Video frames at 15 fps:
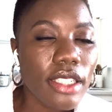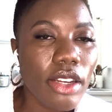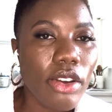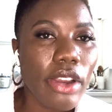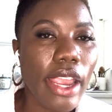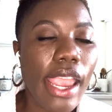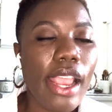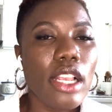
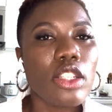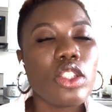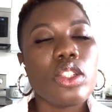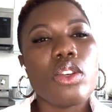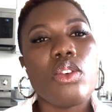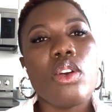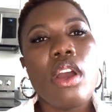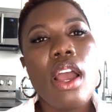Okay,
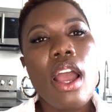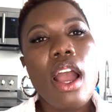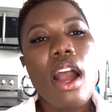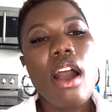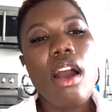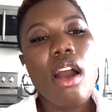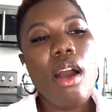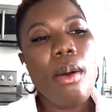so
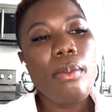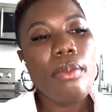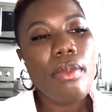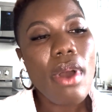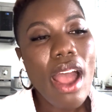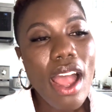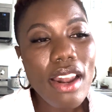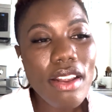out
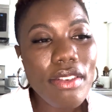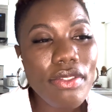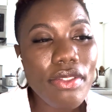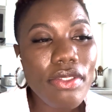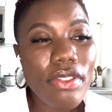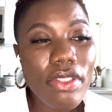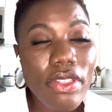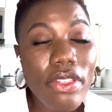of
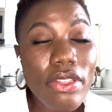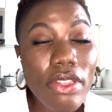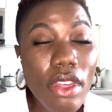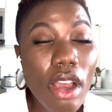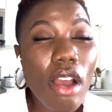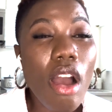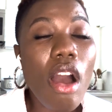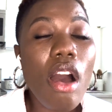the
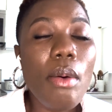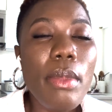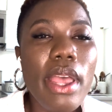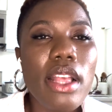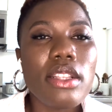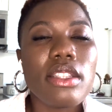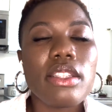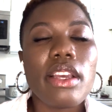
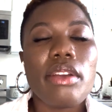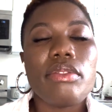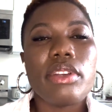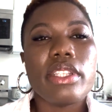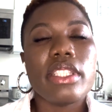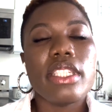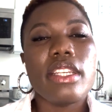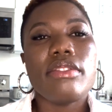comments I
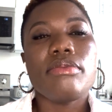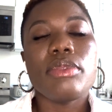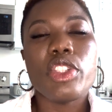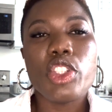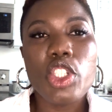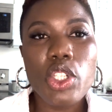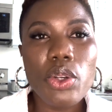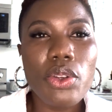received,
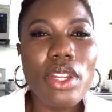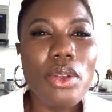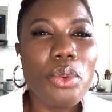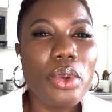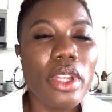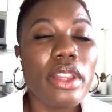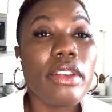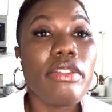majority
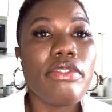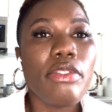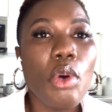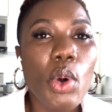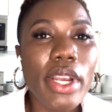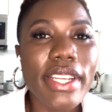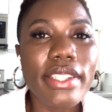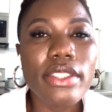really
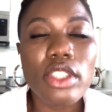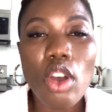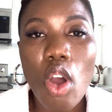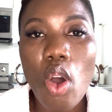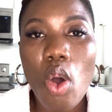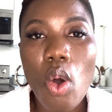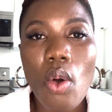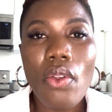focused
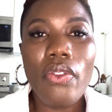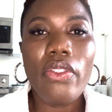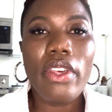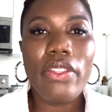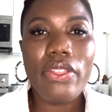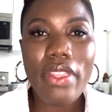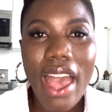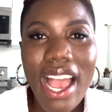on the
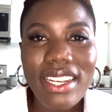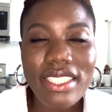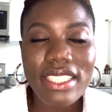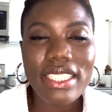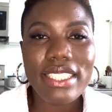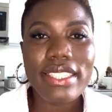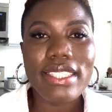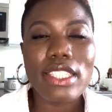
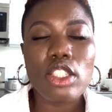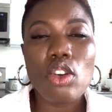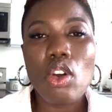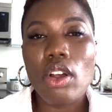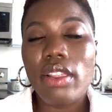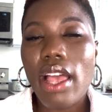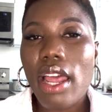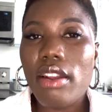taxes. So
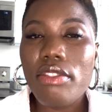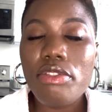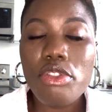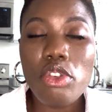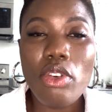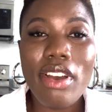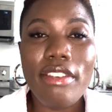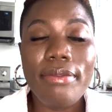a lot of
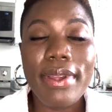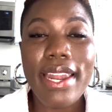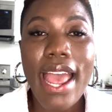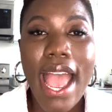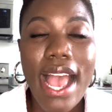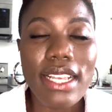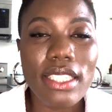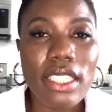you have been
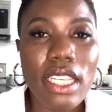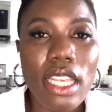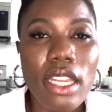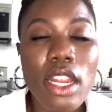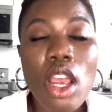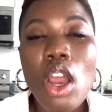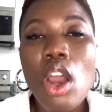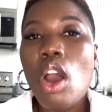
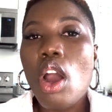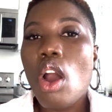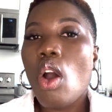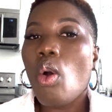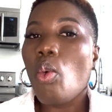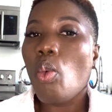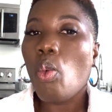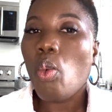asking,
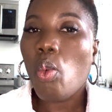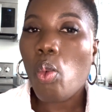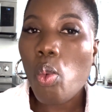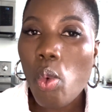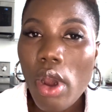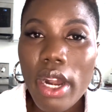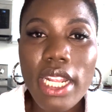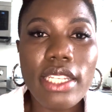
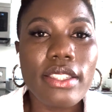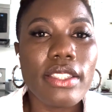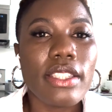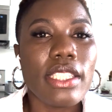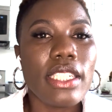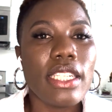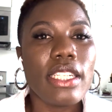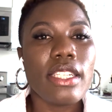what is
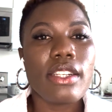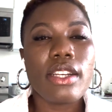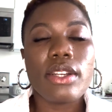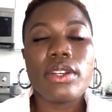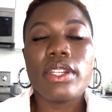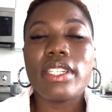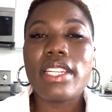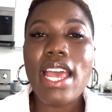the
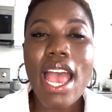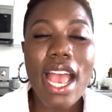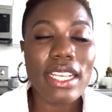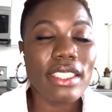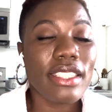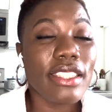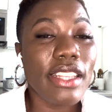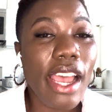current
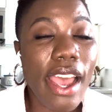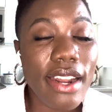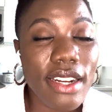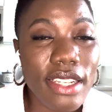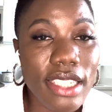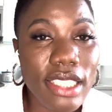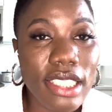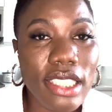tax
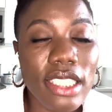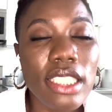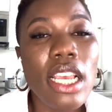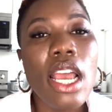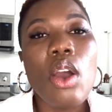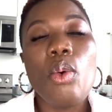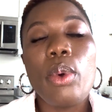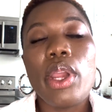status?
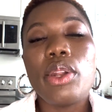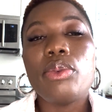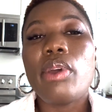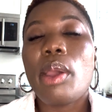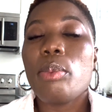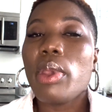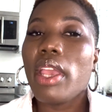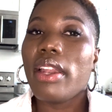Where do
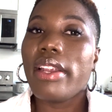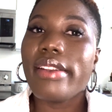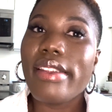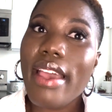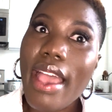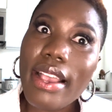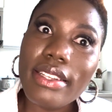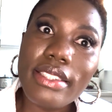I pay the
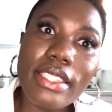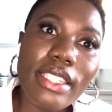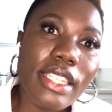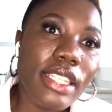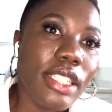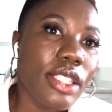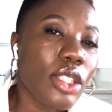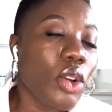
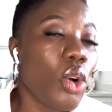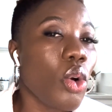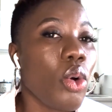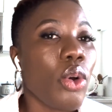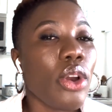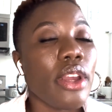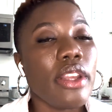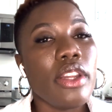taxes?
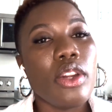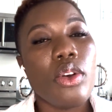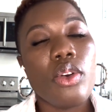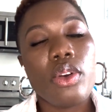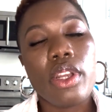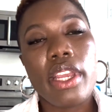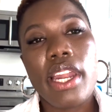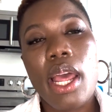Or,
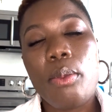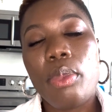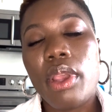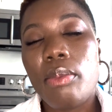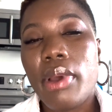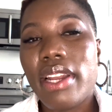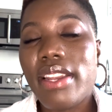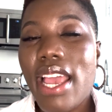can I pay
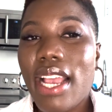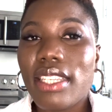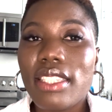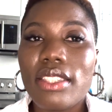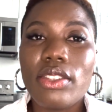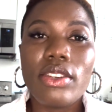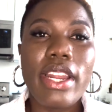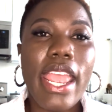my
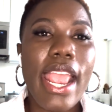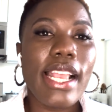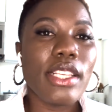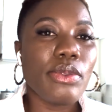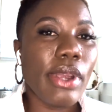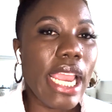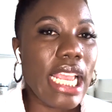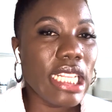taxes on X,
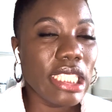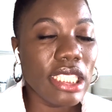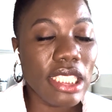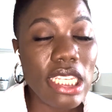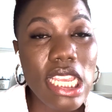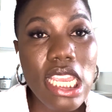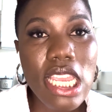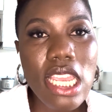Y, and
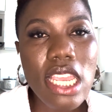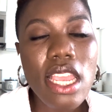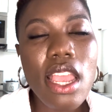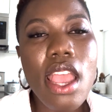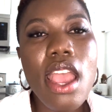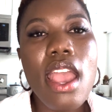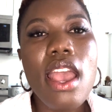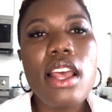Z?
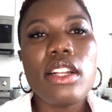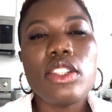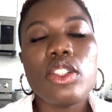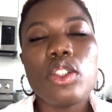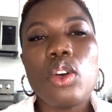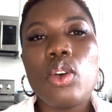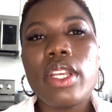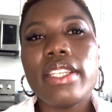And
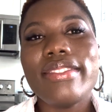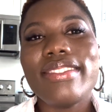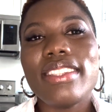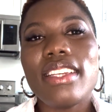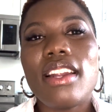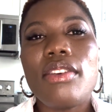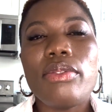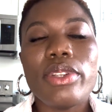so
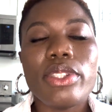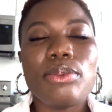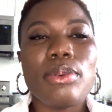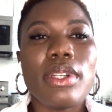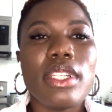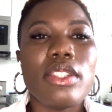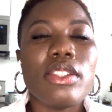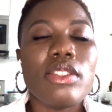instead of
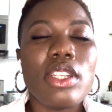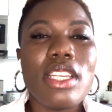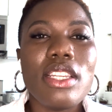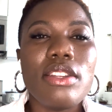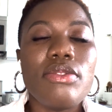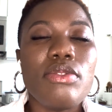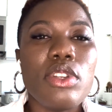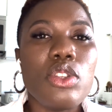responding to
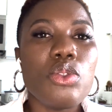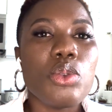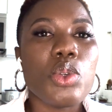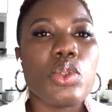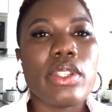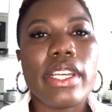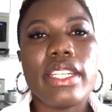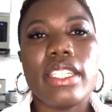
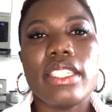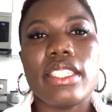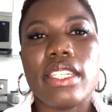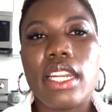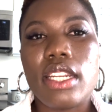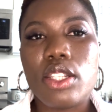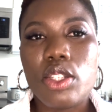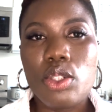individuals, I
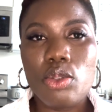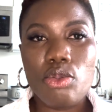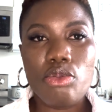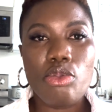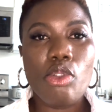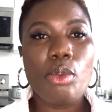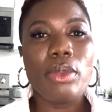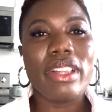decided to
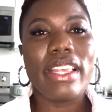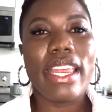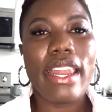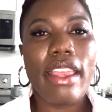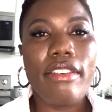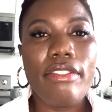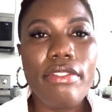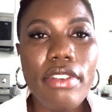formulate
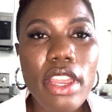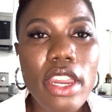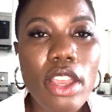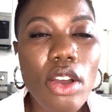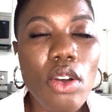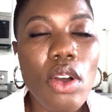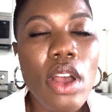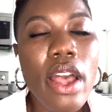a
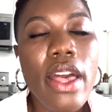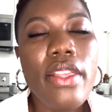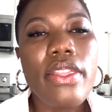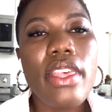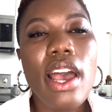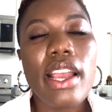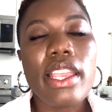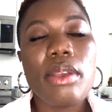video
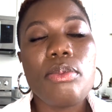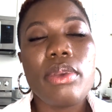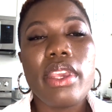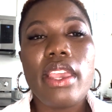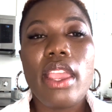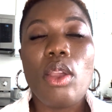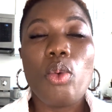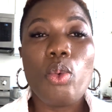that can
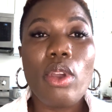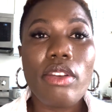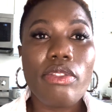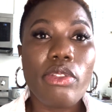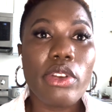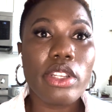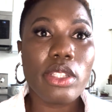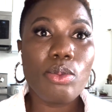be a
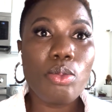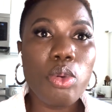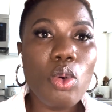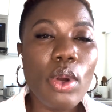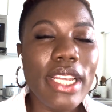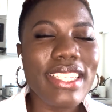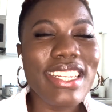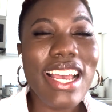reference point.